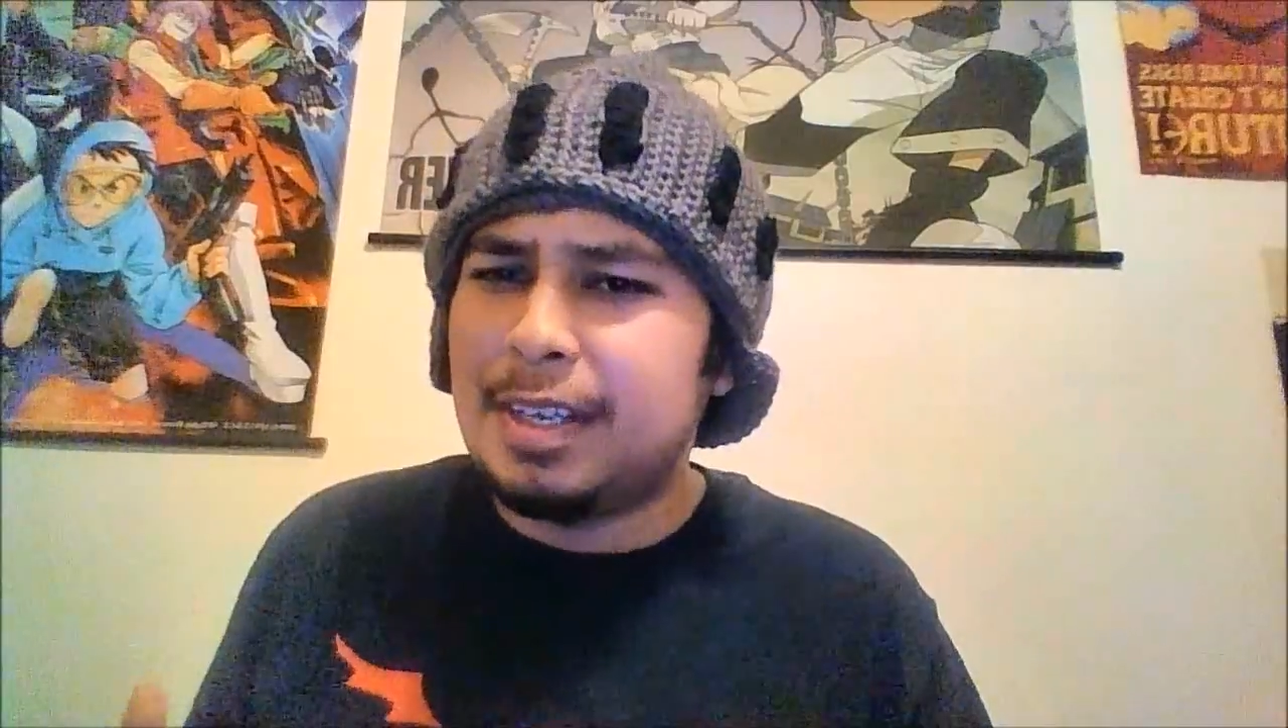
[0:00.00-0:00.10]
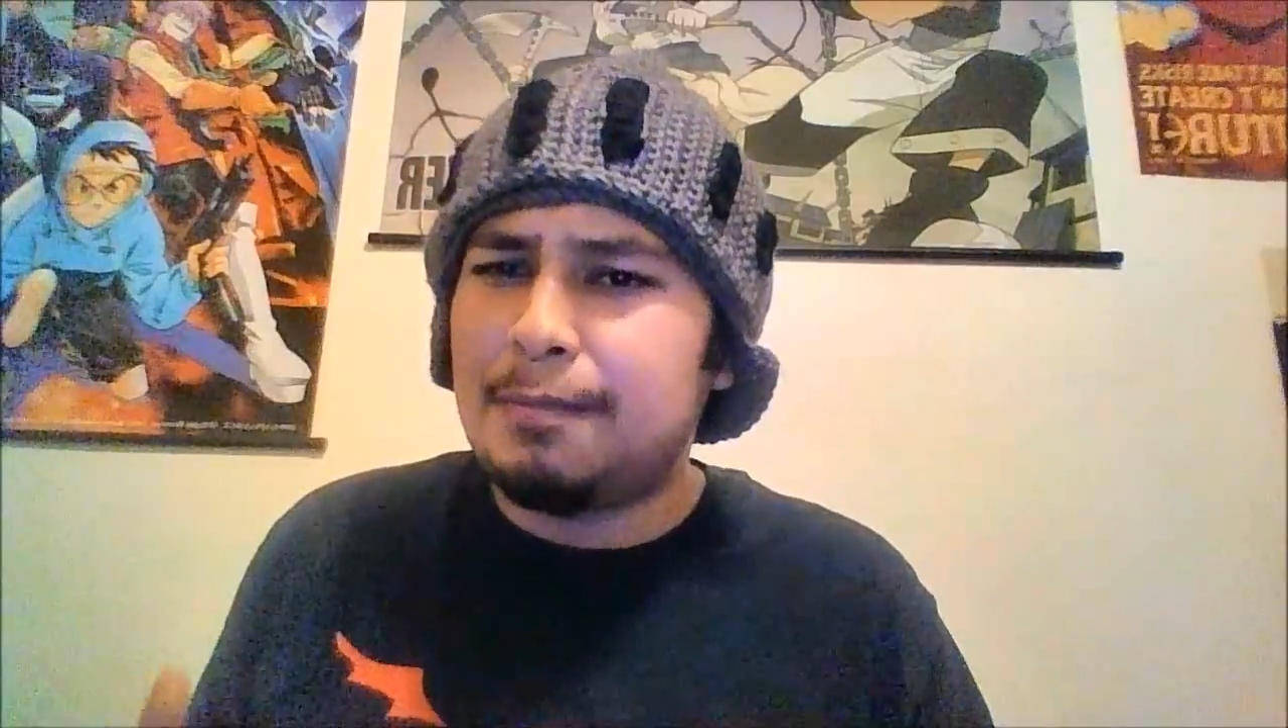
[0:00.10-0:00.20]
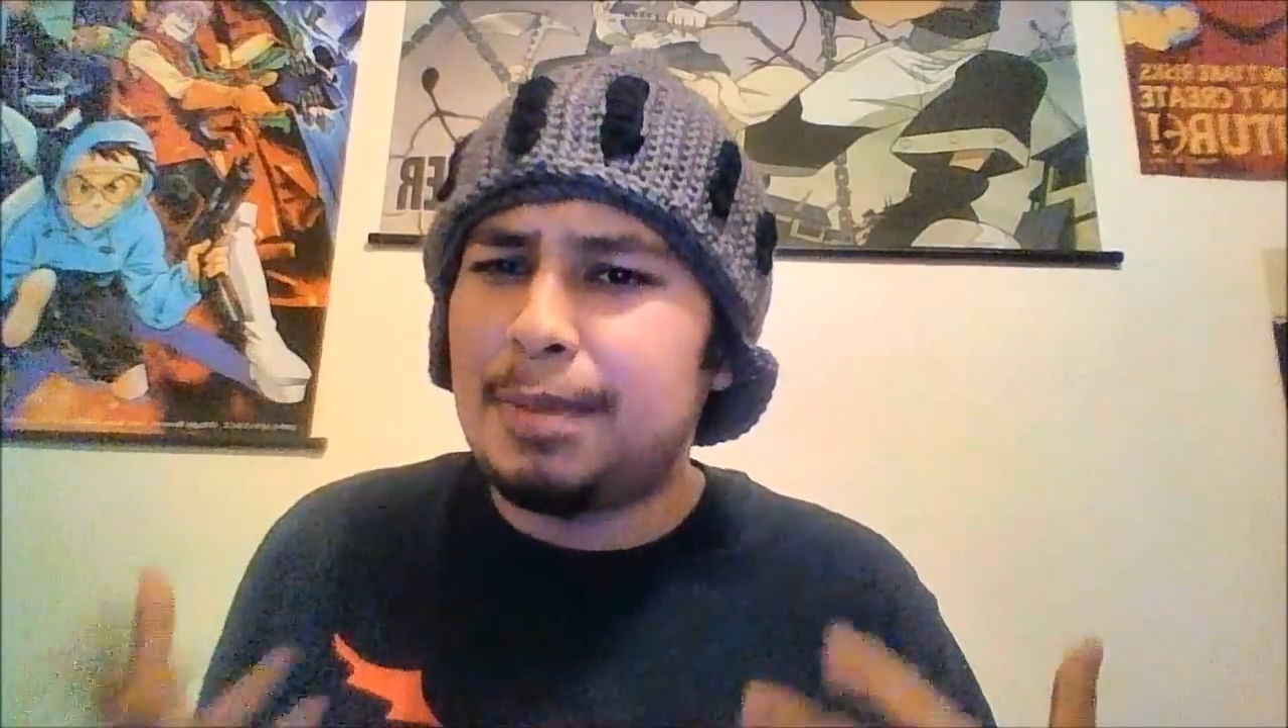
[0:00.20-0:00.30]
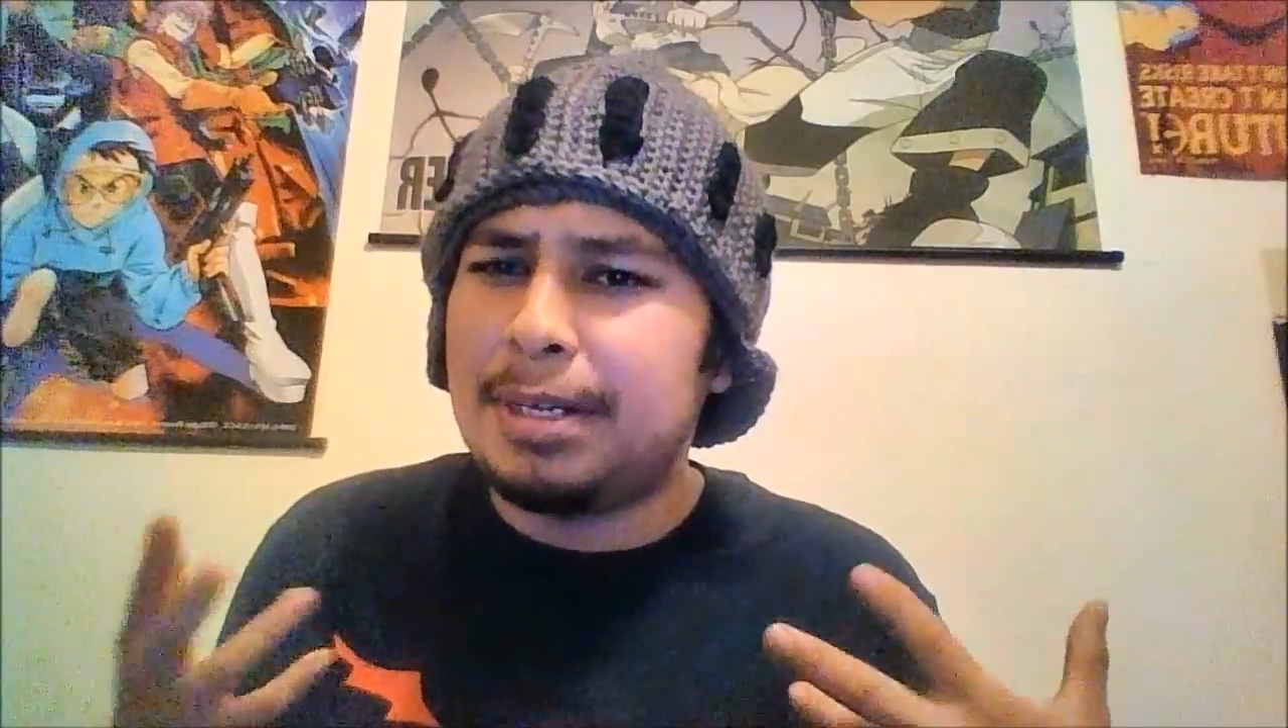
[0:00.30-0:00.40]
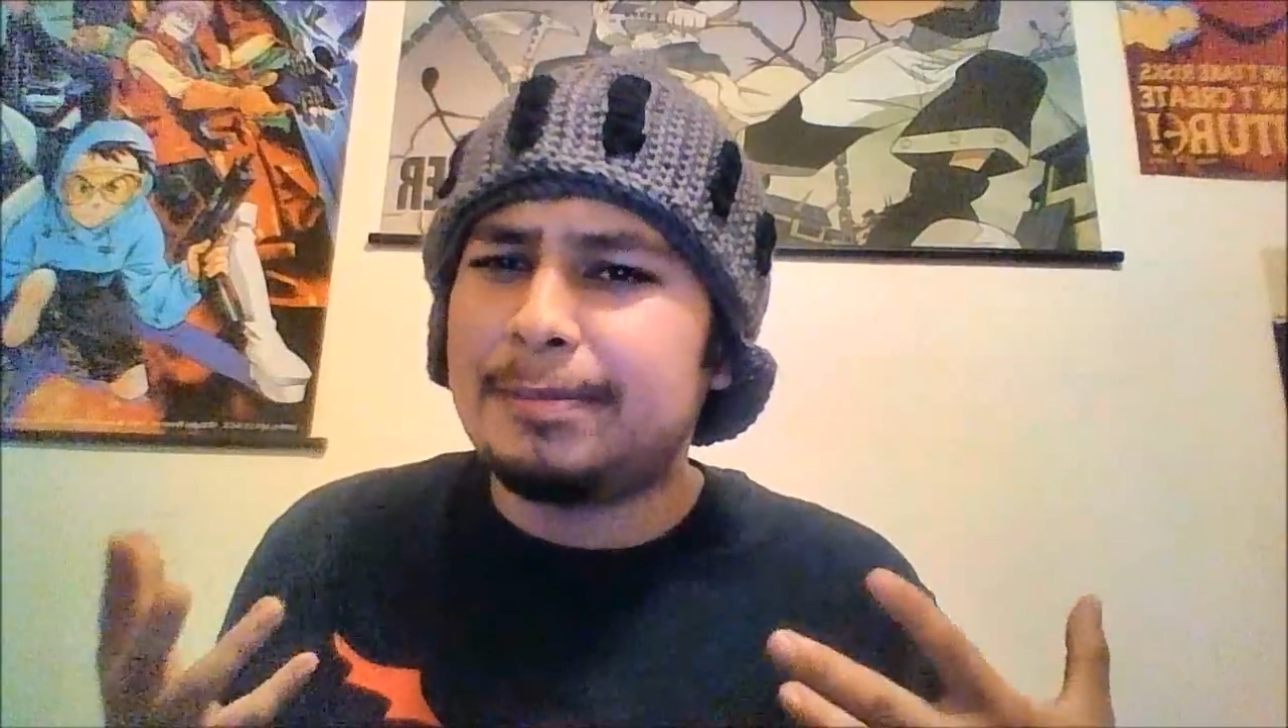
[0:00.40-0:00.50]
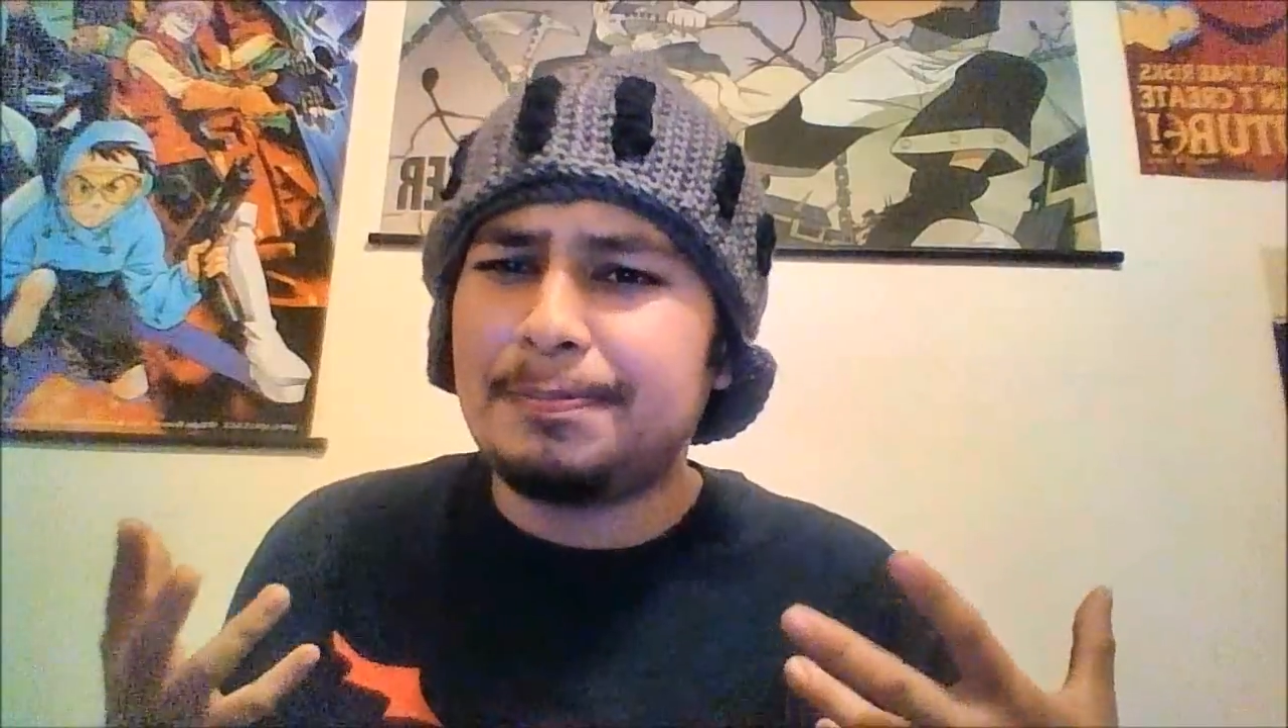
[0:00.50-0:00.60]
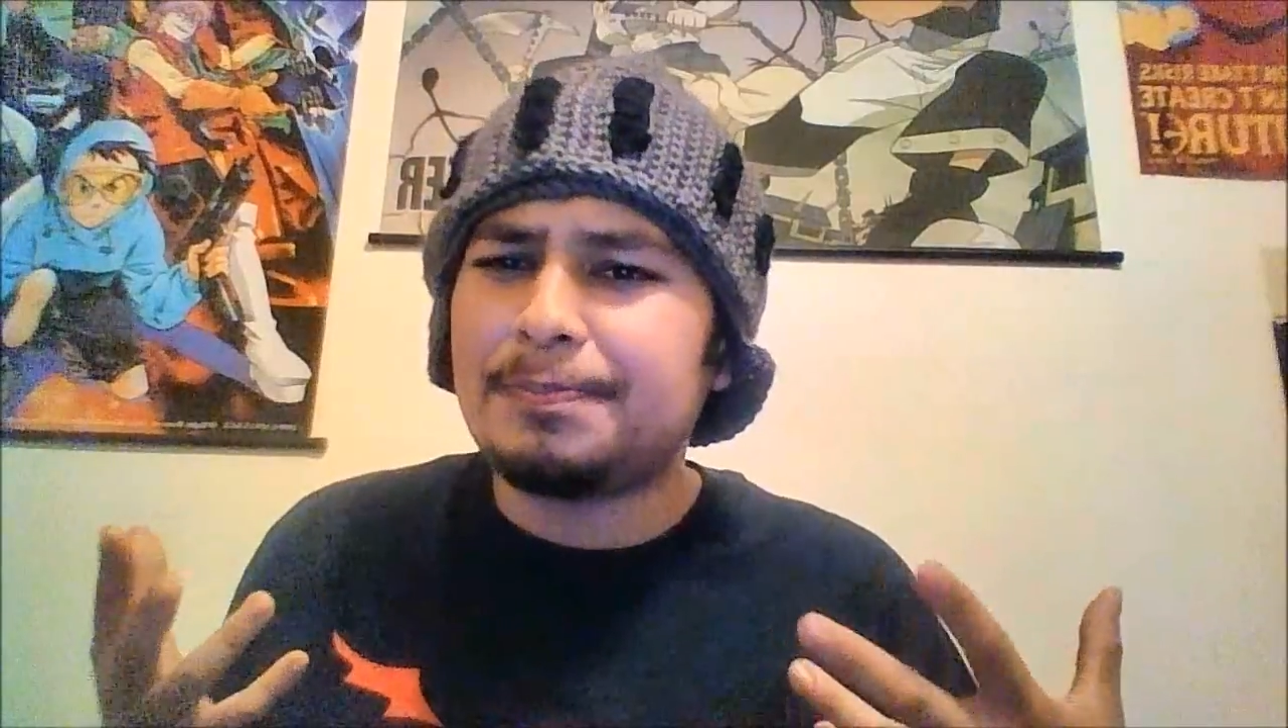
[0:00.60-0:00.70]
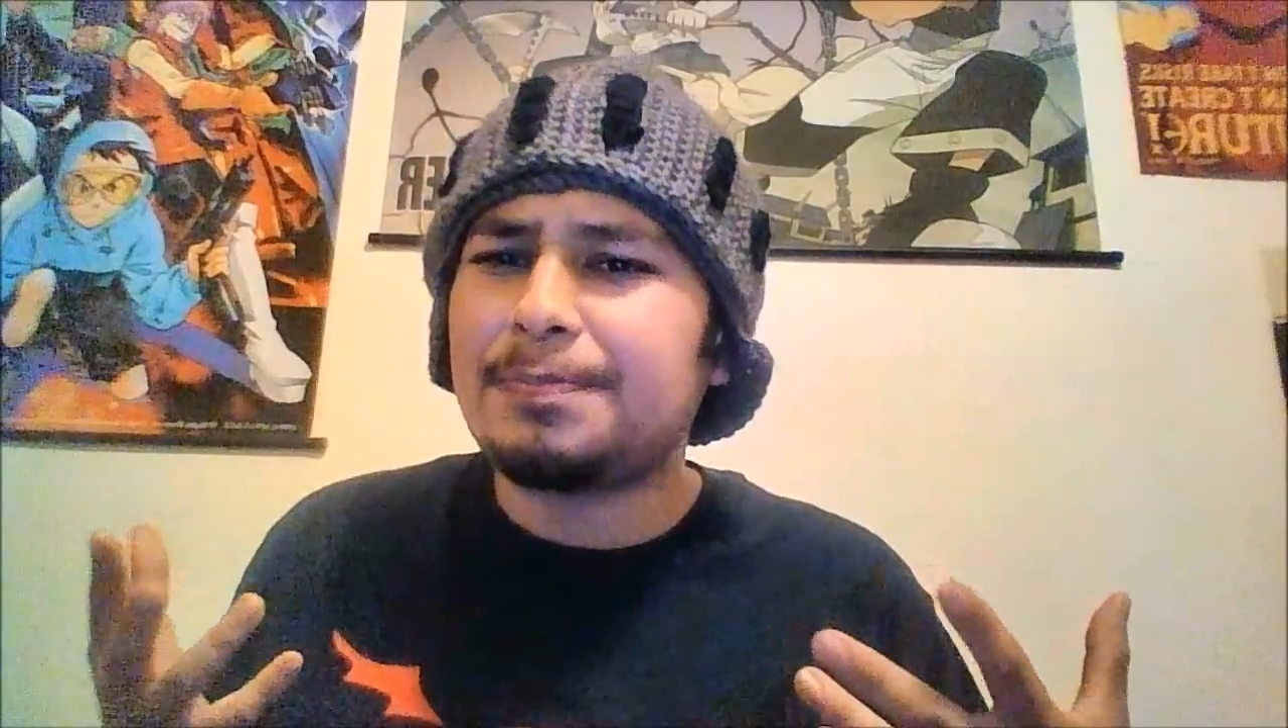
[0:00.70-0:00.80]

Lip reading: seem, but,